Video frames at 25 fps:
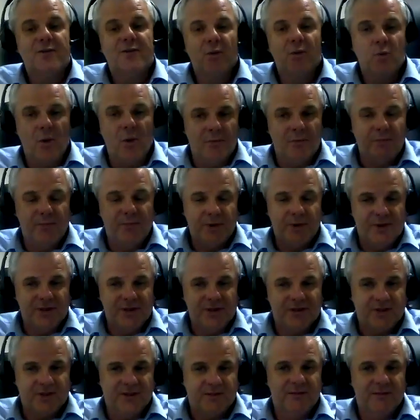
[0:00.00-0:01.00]
for one
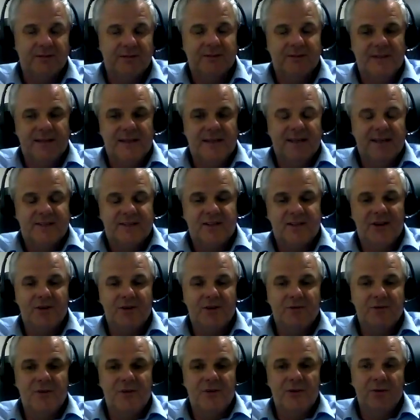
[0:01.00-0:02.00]
person. So
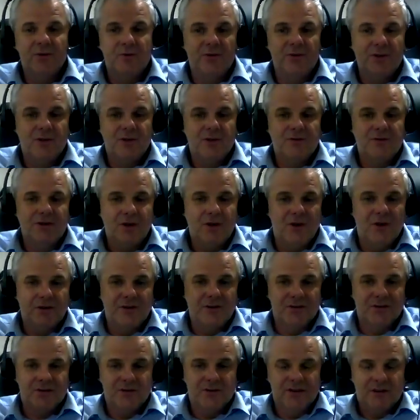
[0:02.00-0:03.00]
you're not